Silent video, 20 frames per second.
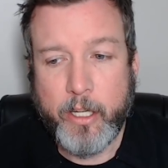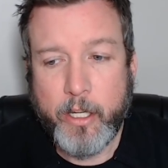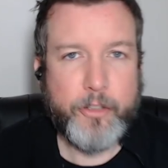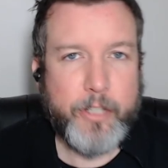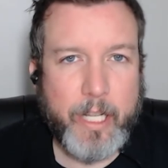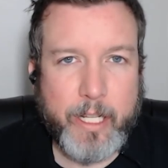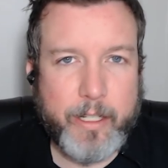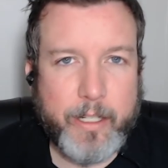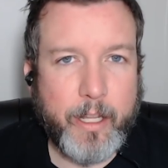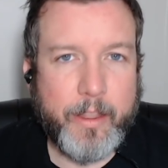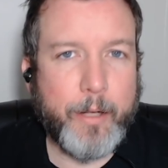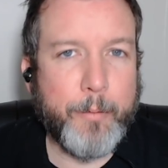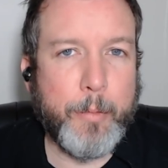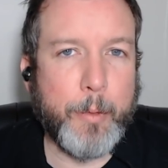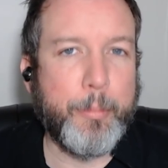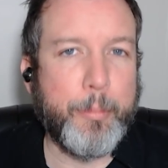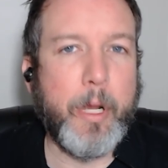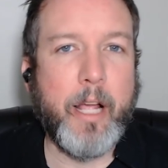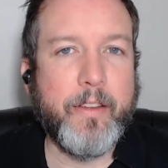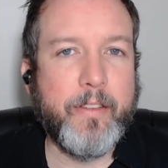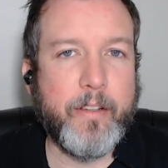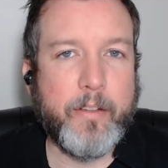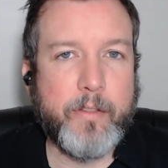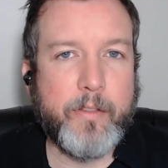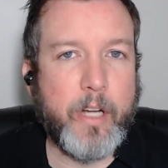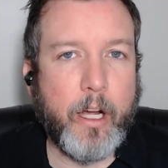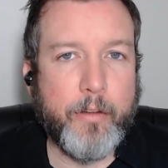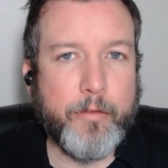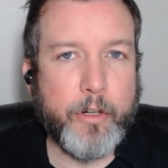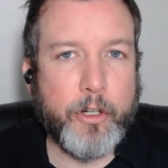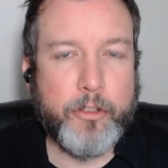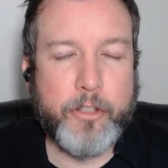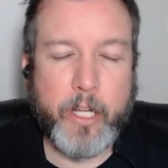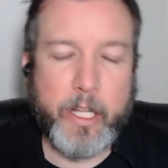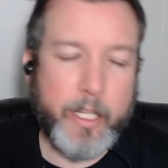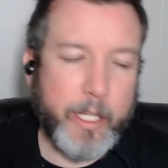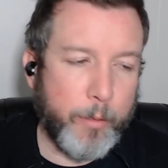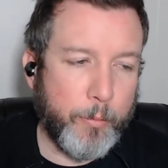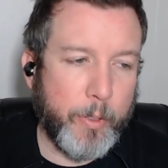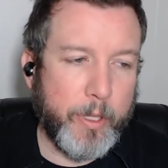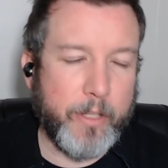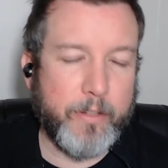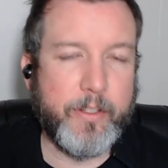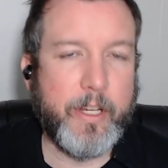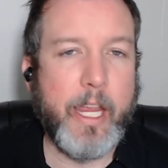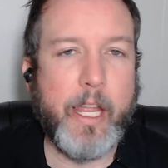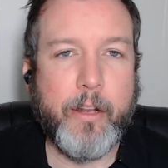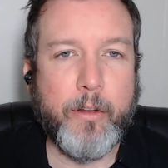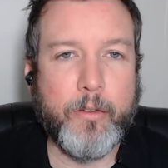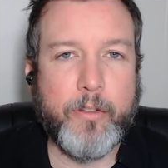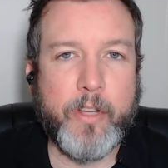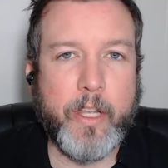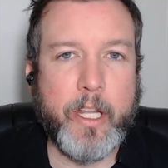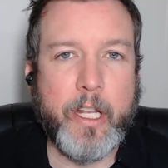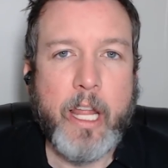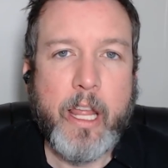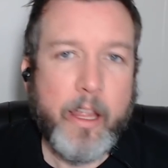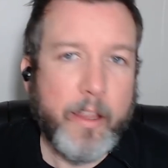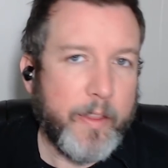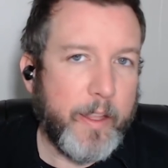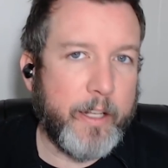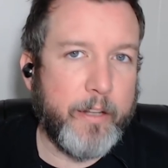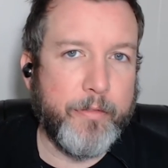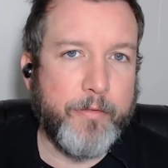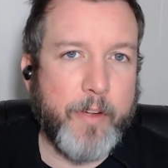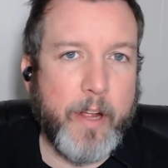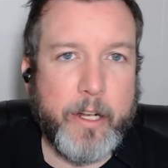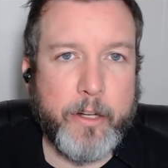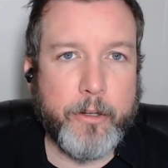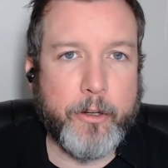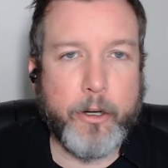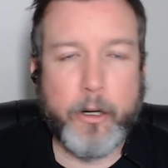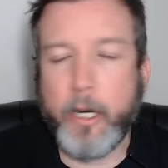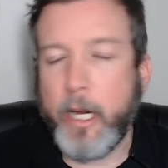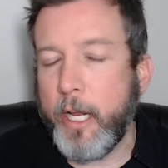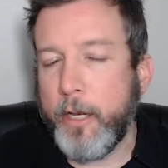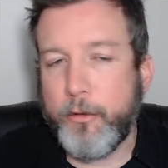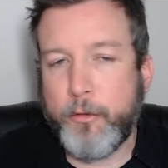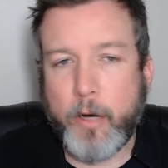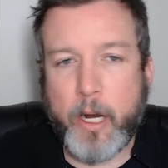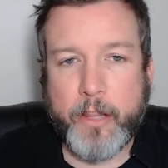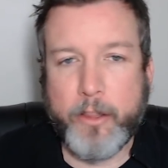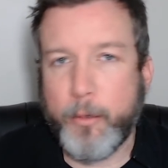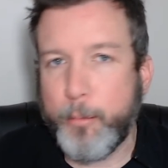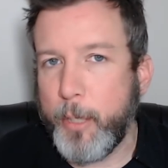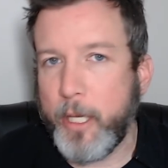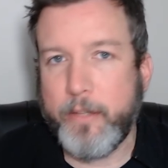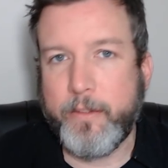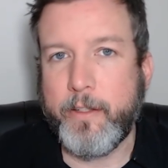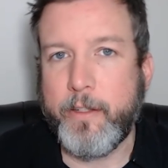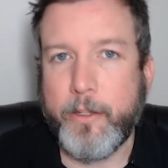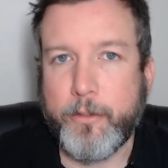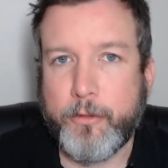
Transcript: She had nothing but positive coverage, and then when the scandals hit, they defended her and tried their best to